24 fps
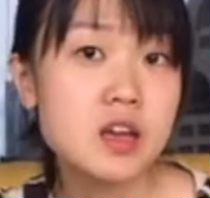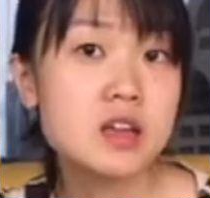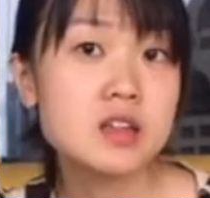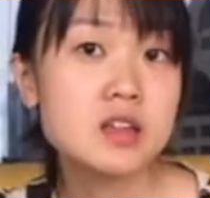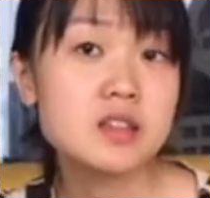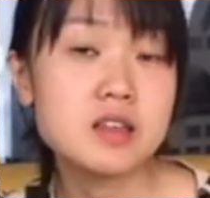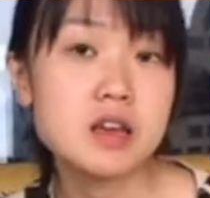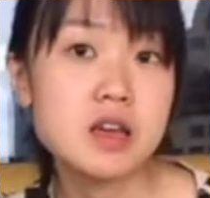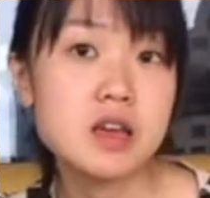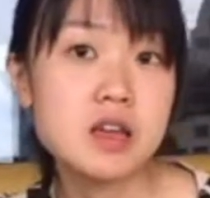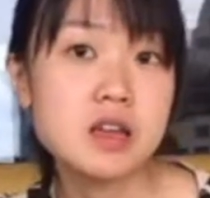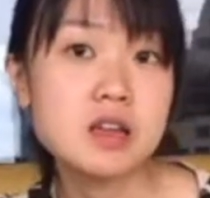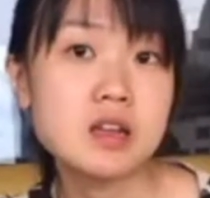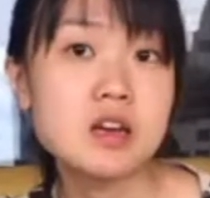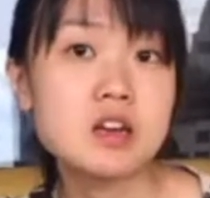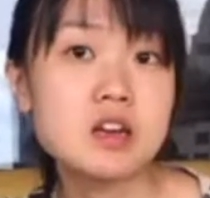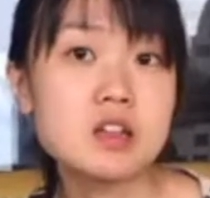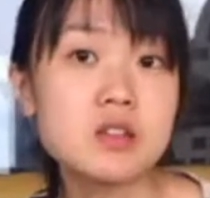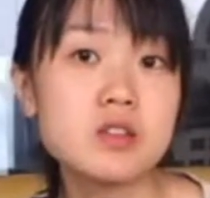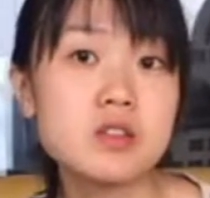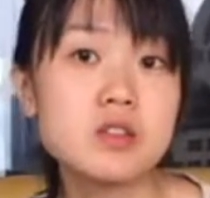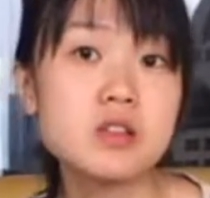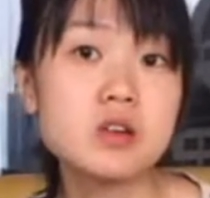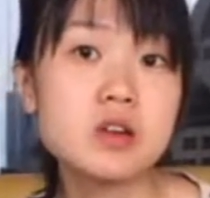Then
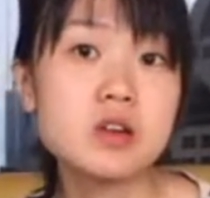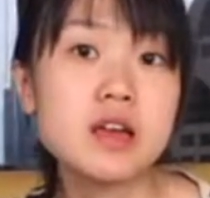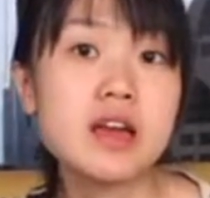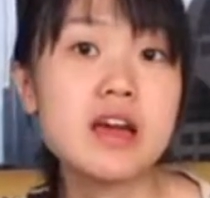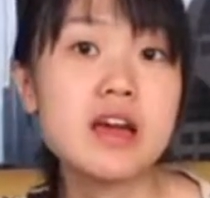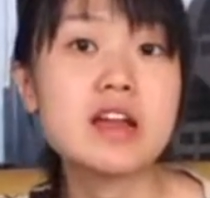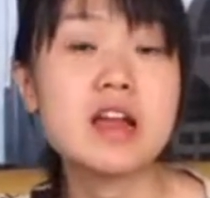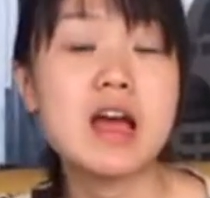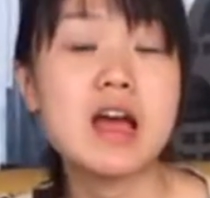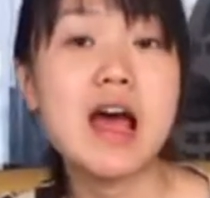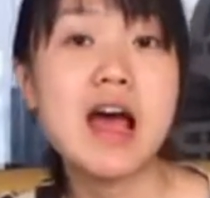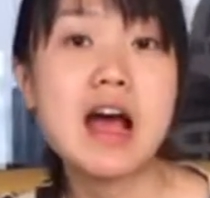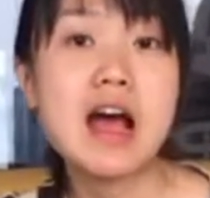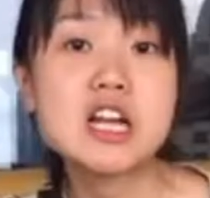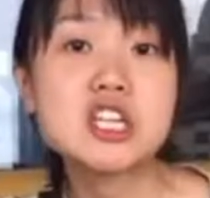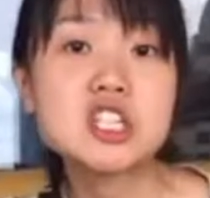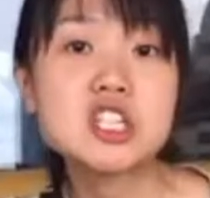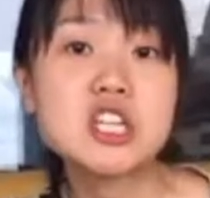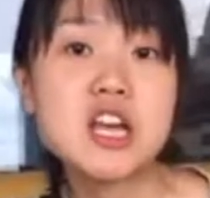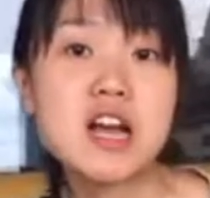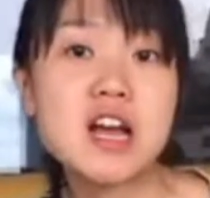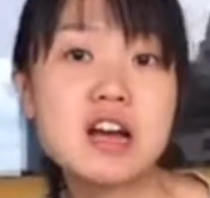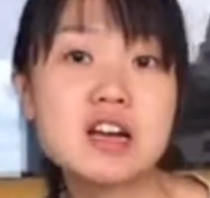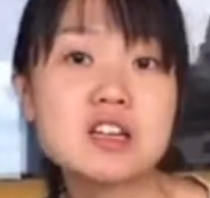look at
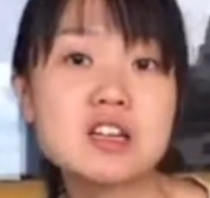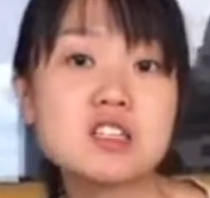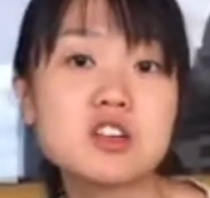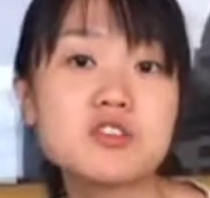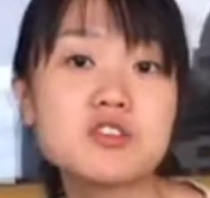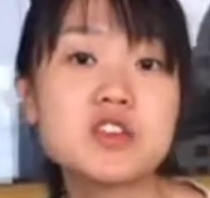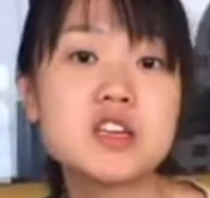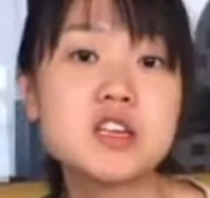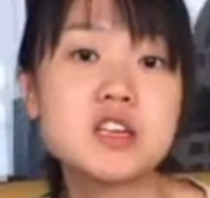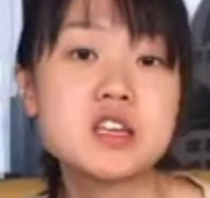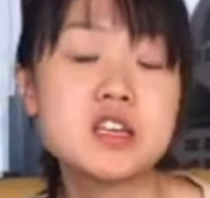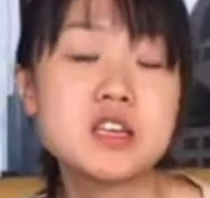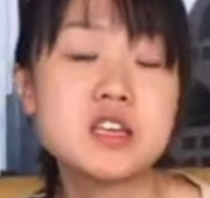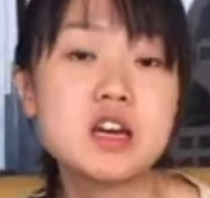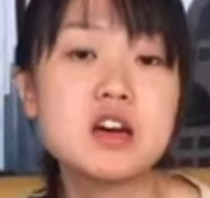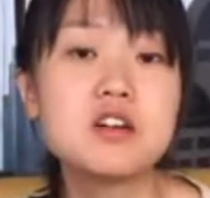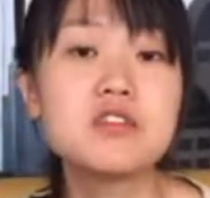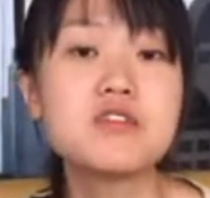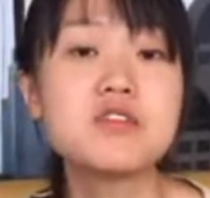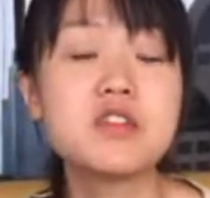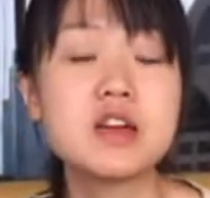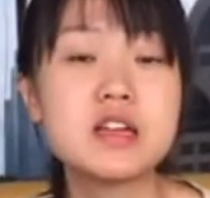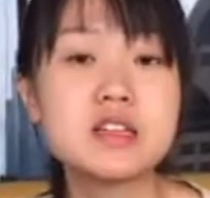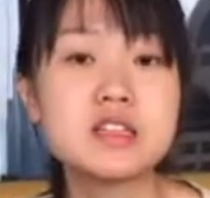hashtags of key
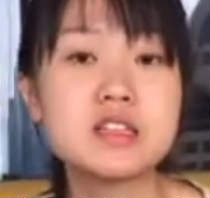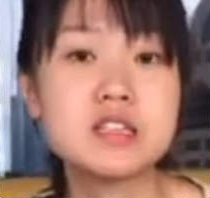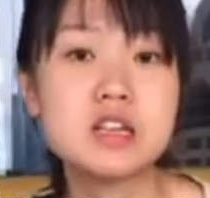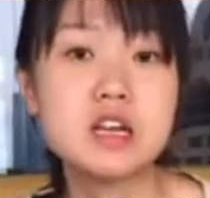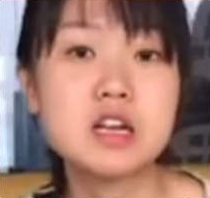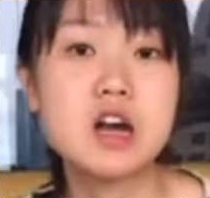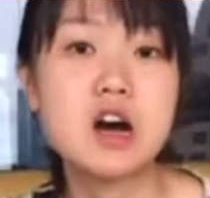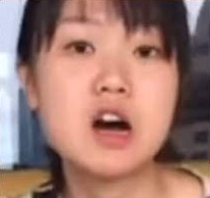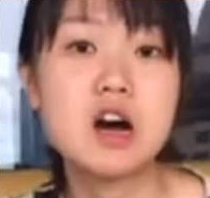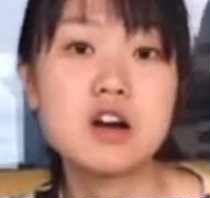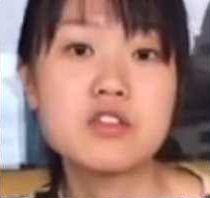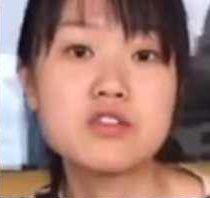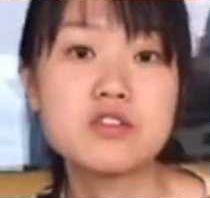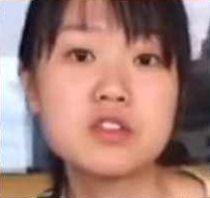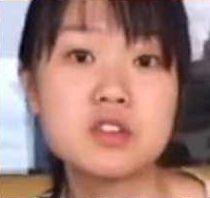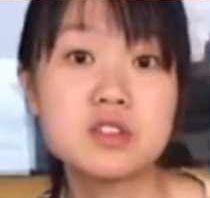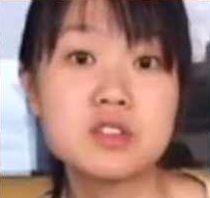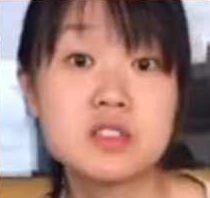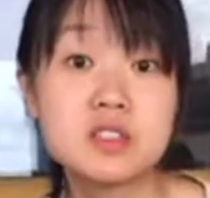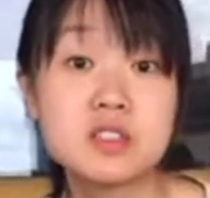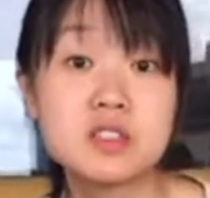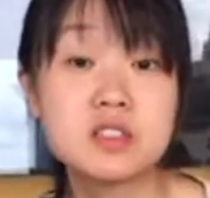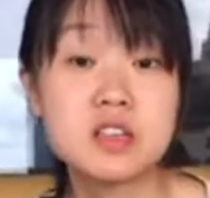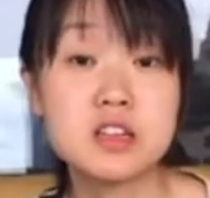events and
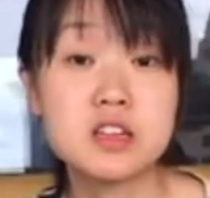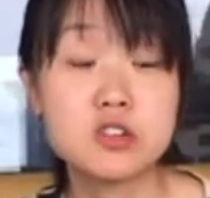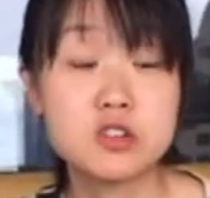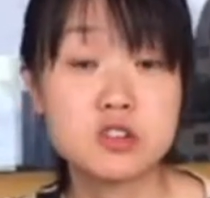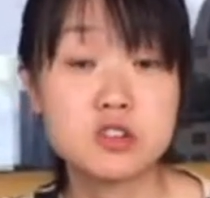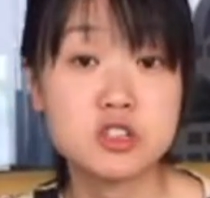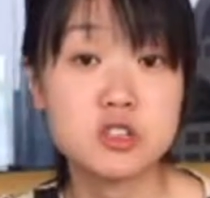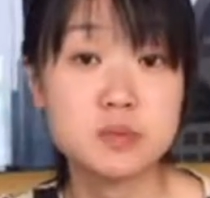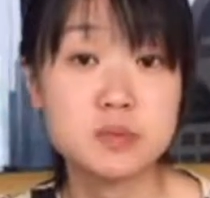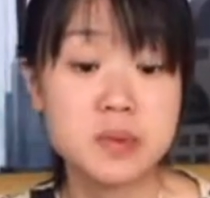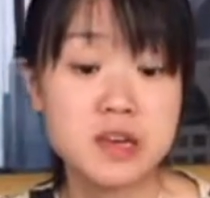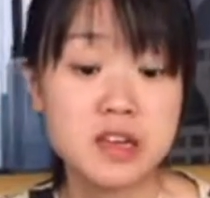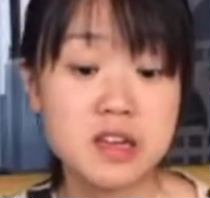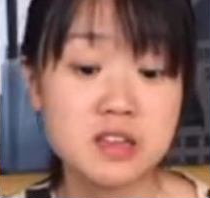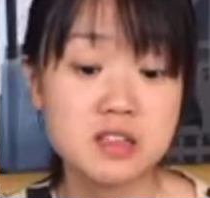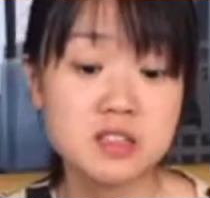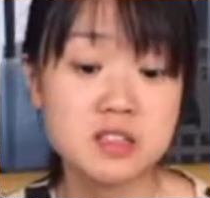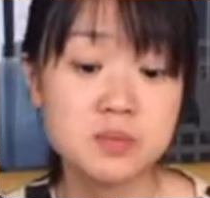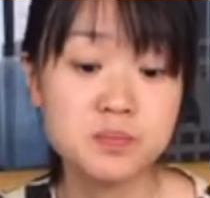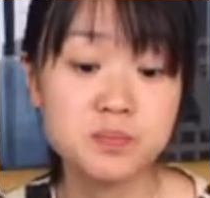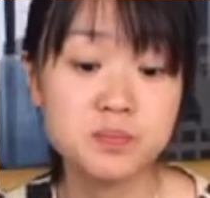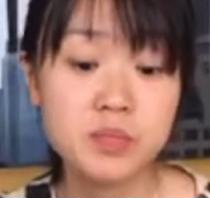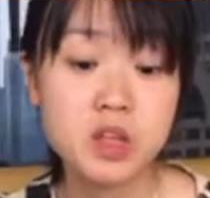conferences in your space.